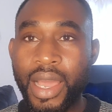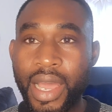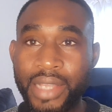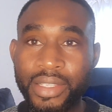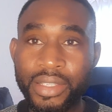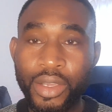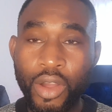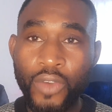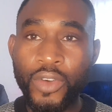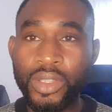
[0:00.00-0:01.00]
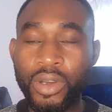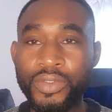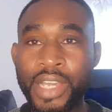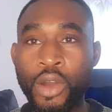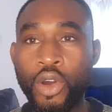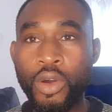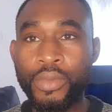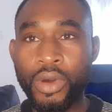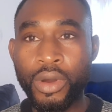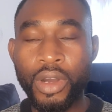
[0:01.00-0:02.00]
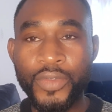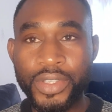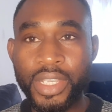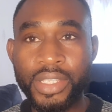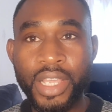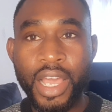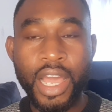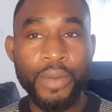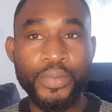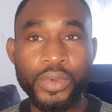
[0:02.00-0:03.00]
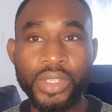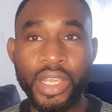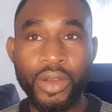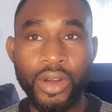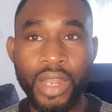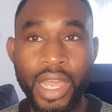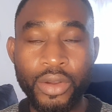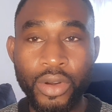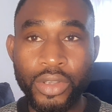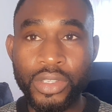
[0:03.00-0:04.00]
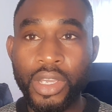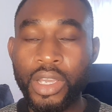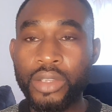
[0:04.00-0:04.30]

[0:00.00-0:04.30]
at the comfort of their home or offices and put a call across